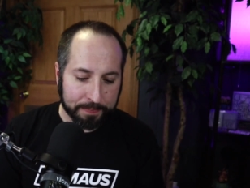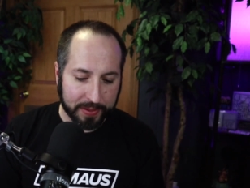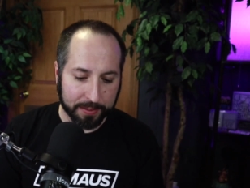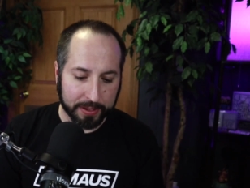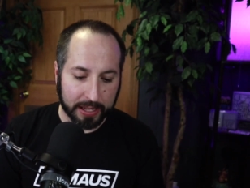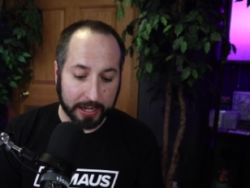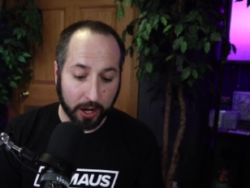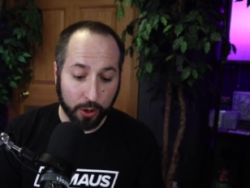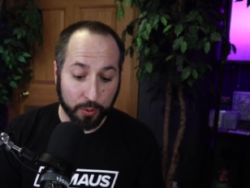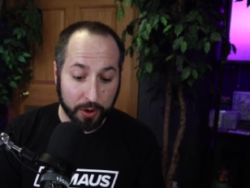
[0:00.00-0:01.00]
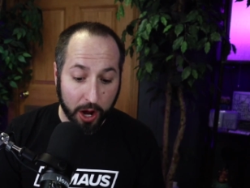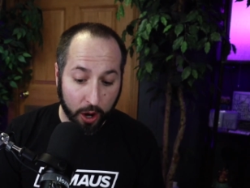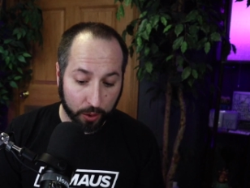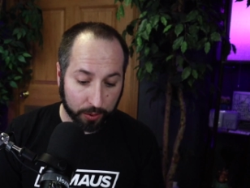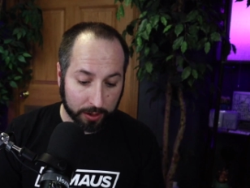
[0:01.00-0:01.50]
and be like, oh
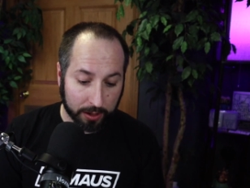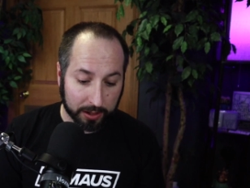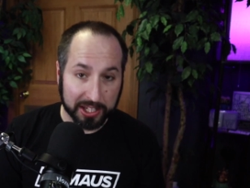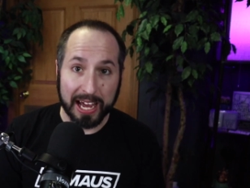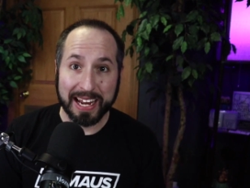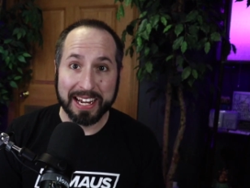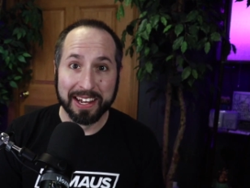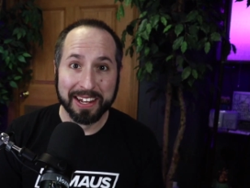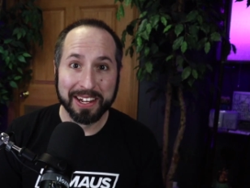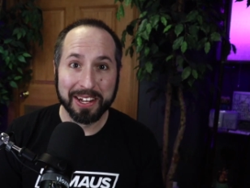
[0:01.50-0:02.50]
no, like,